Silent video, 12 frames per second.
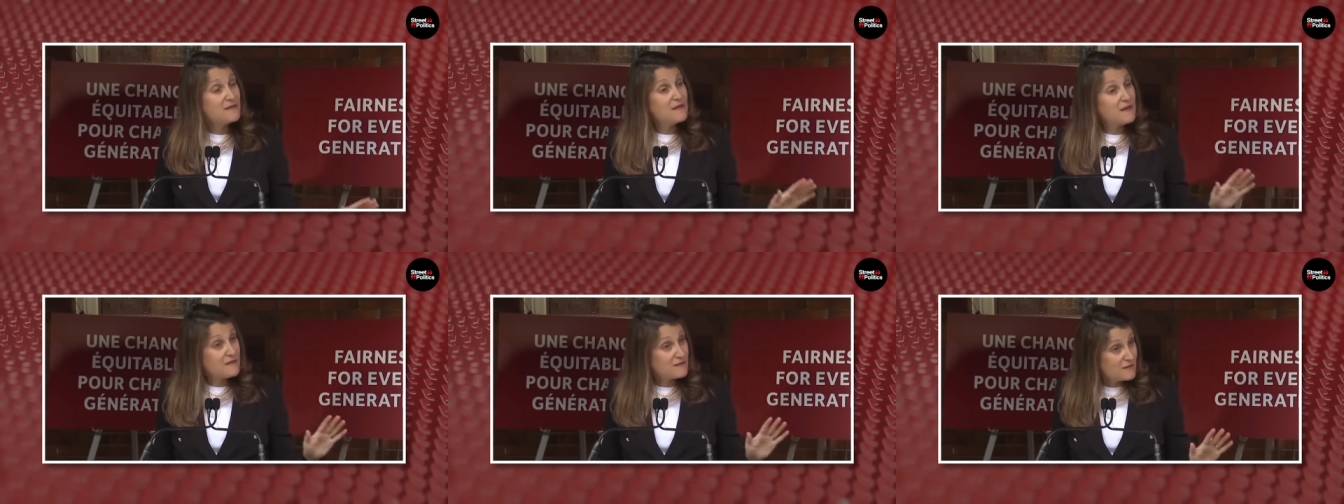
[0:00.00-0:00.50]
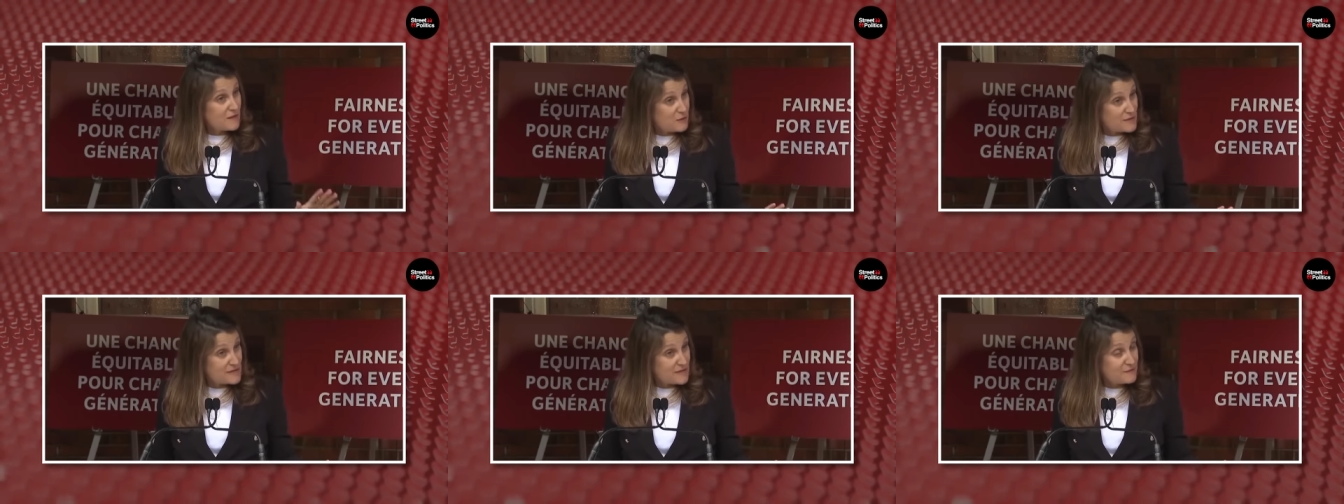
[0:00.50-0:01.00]
and the lowest
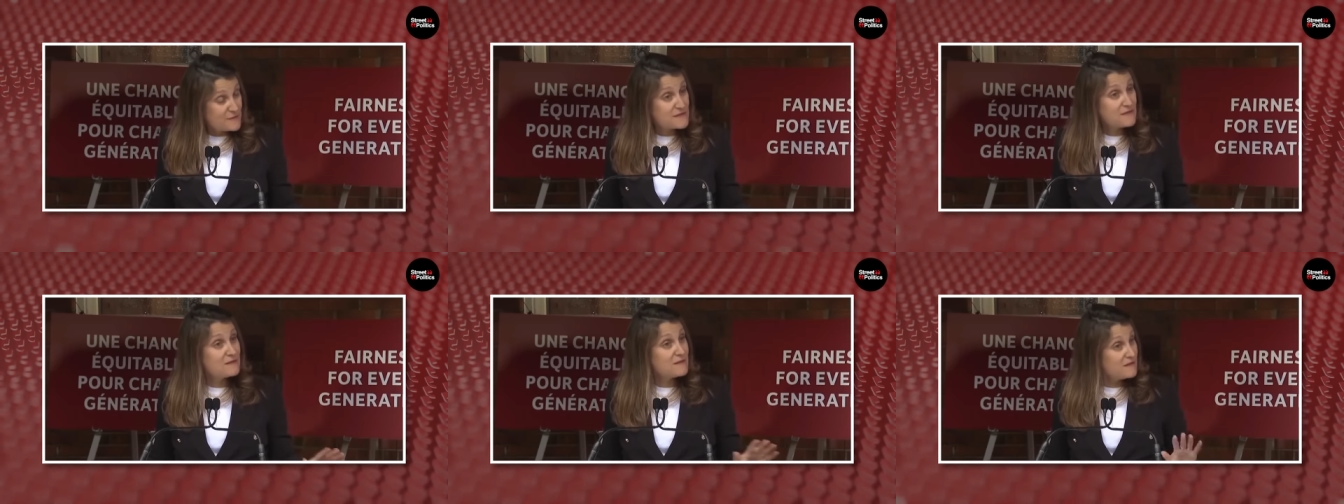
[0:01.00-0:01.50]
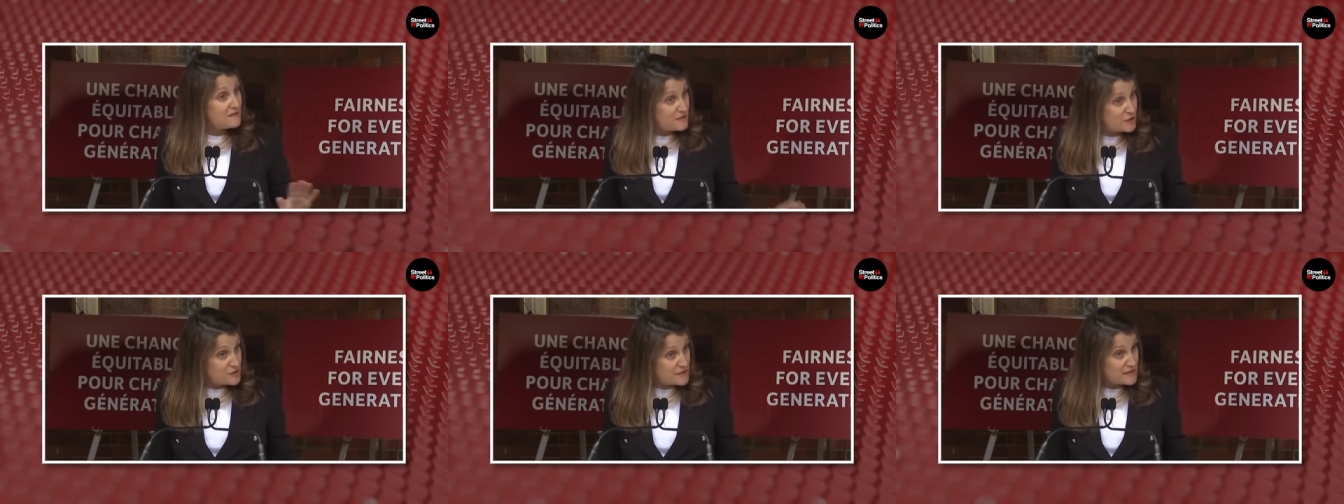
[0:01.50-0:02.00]
deficit in the
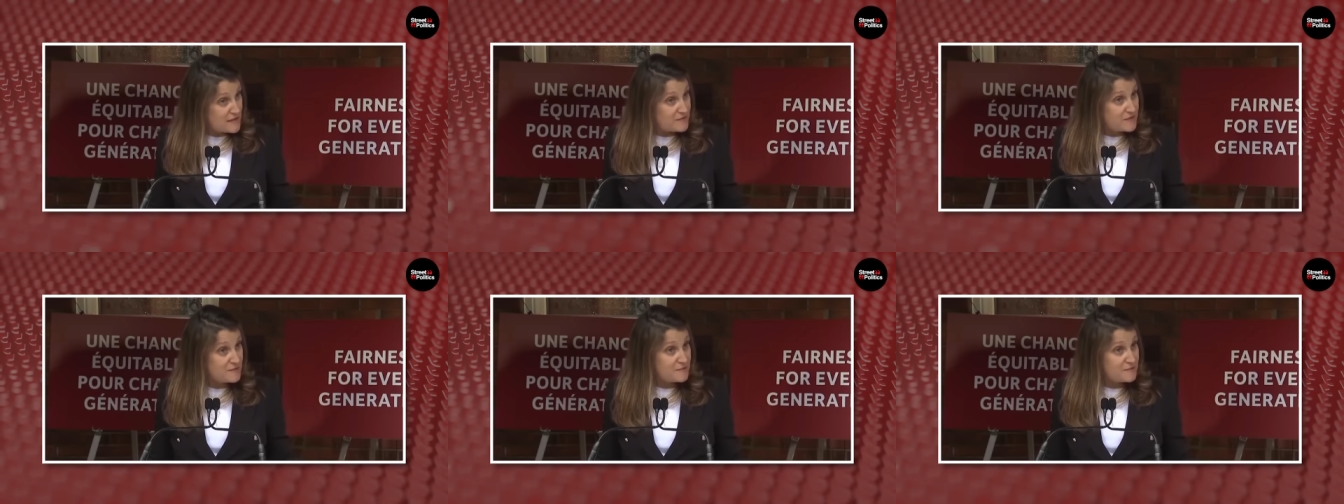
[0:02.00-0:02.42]
G7.